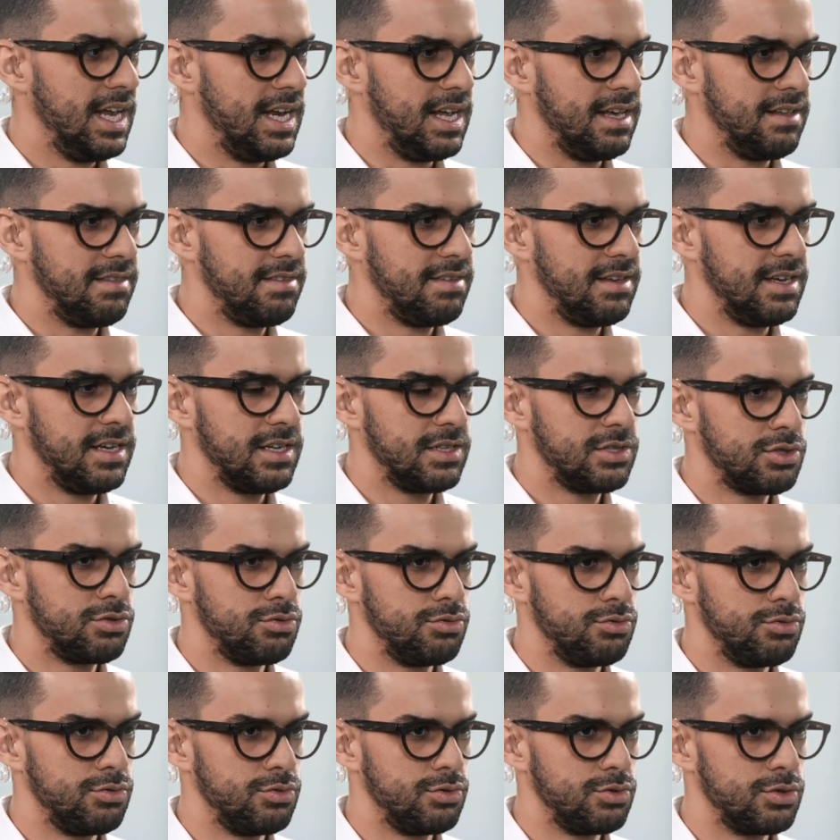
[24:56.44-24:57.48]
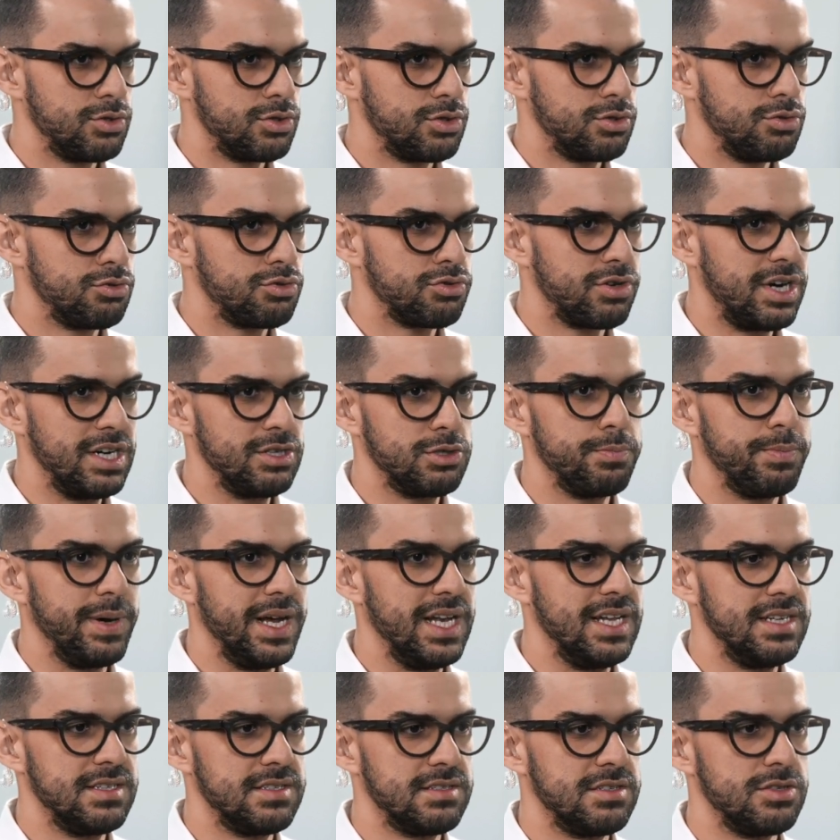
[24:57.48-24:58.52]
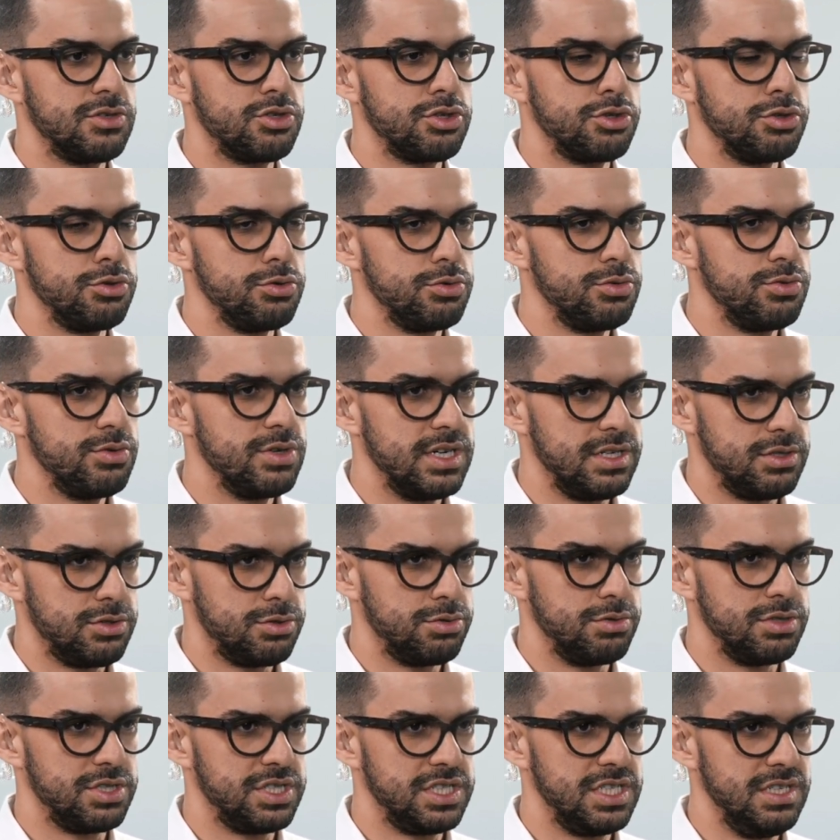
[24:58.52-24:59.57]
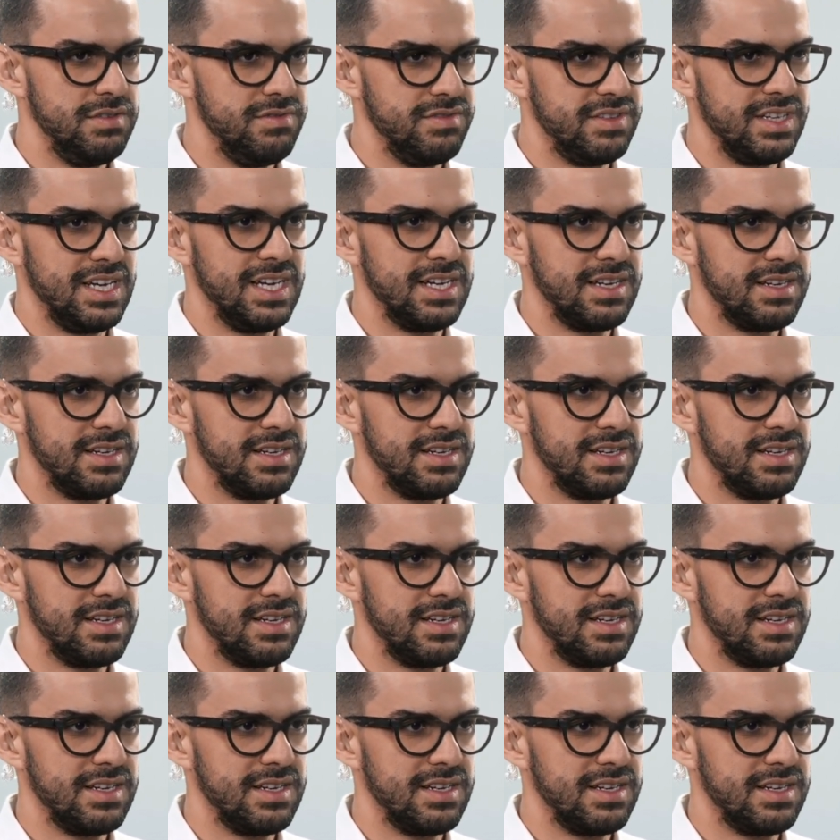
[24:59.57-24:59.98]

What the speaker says: And I think to try to balance the two and to achieve